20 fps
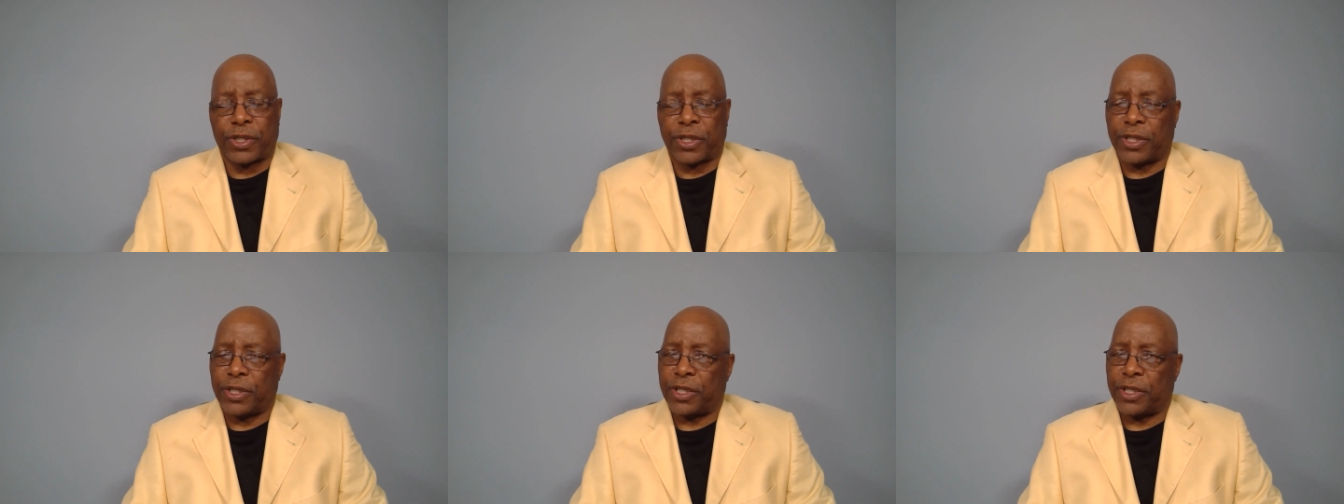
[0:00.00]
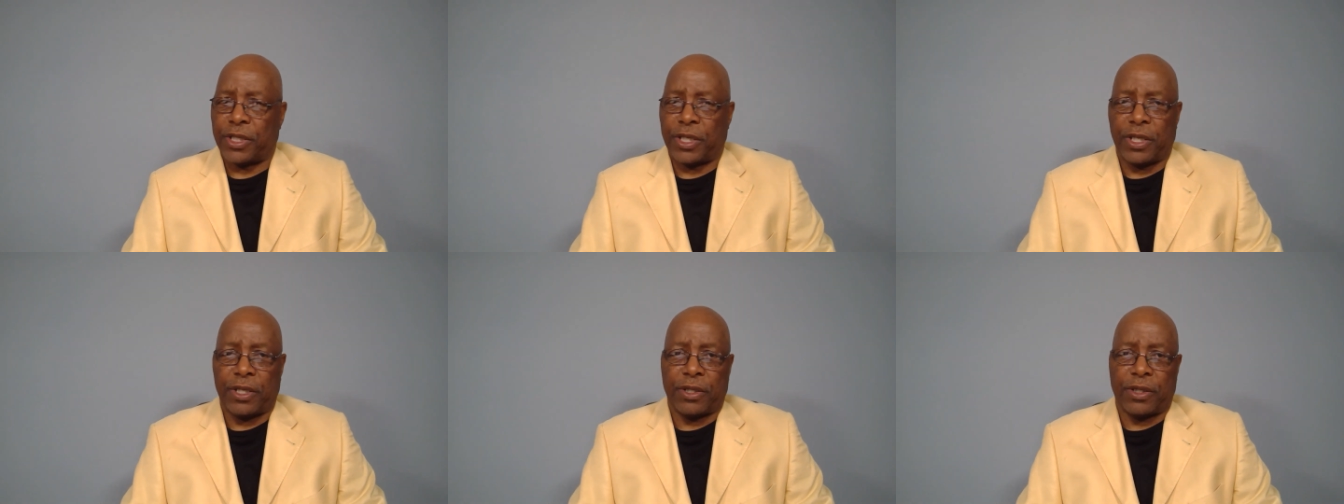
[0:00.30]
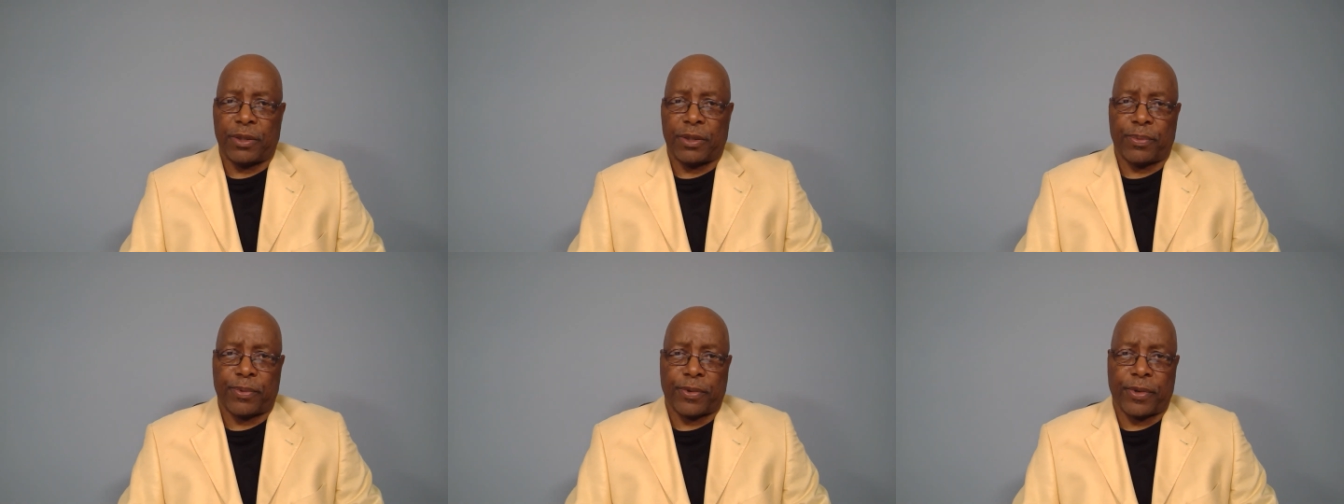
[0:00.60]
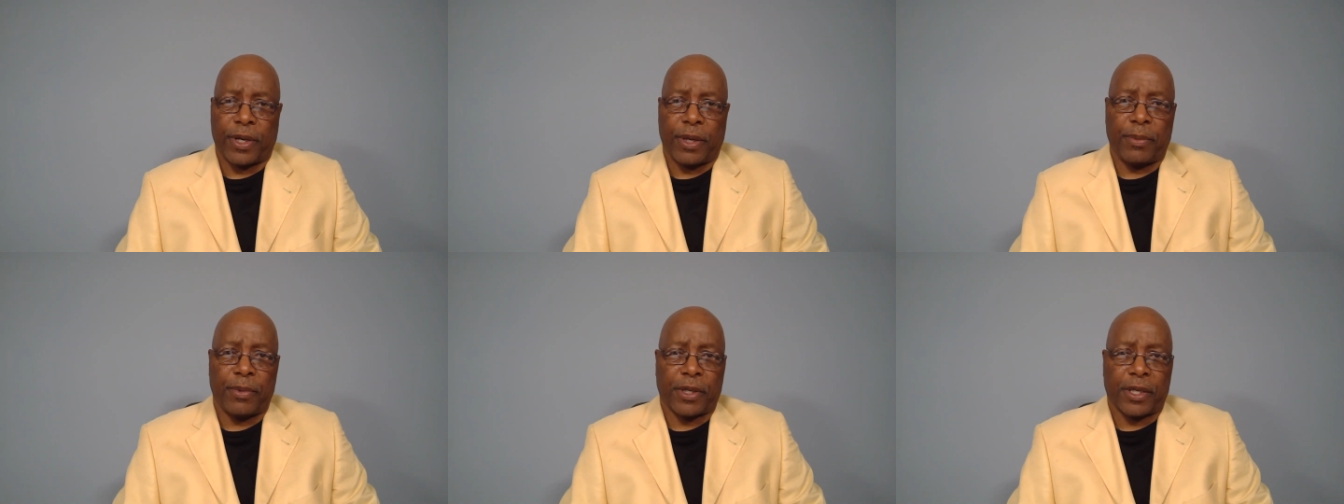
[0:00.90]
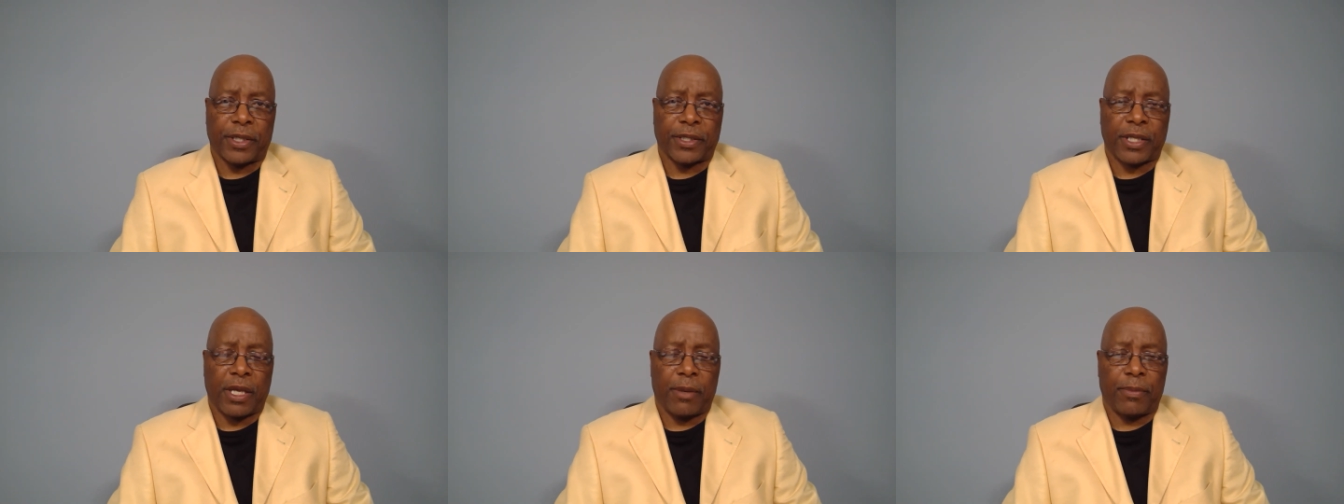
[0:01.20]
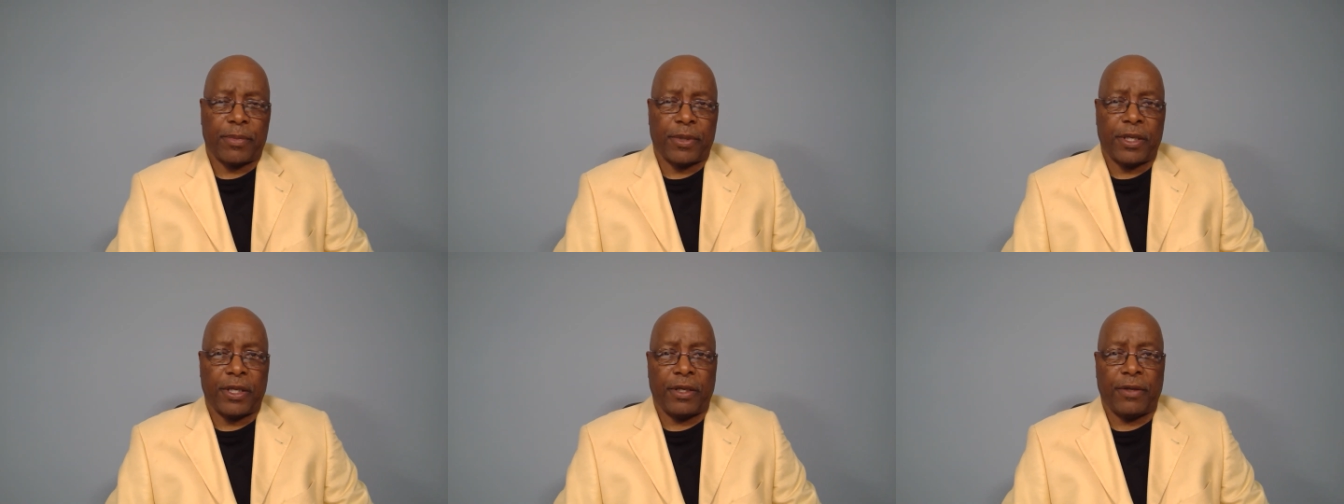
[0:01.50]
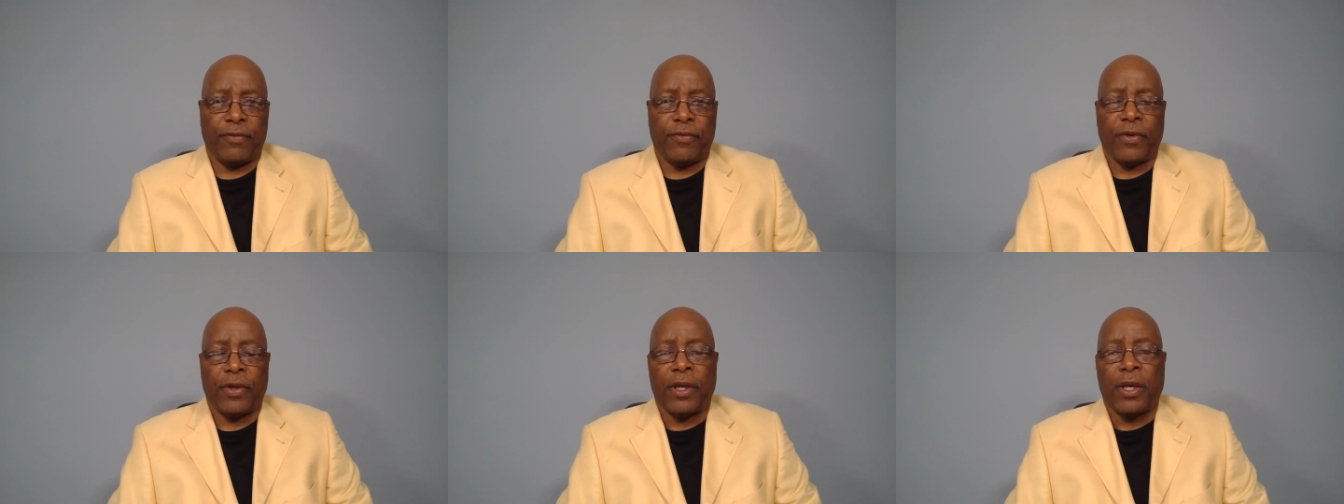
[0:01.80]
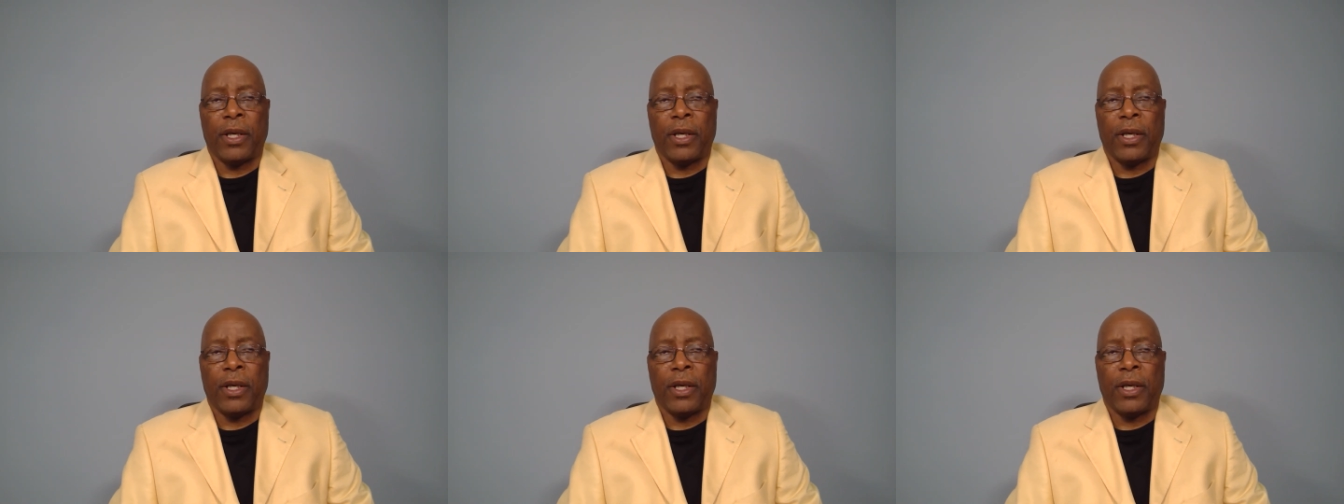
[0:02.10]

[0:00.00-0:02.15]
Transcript: Continue to pray because I believe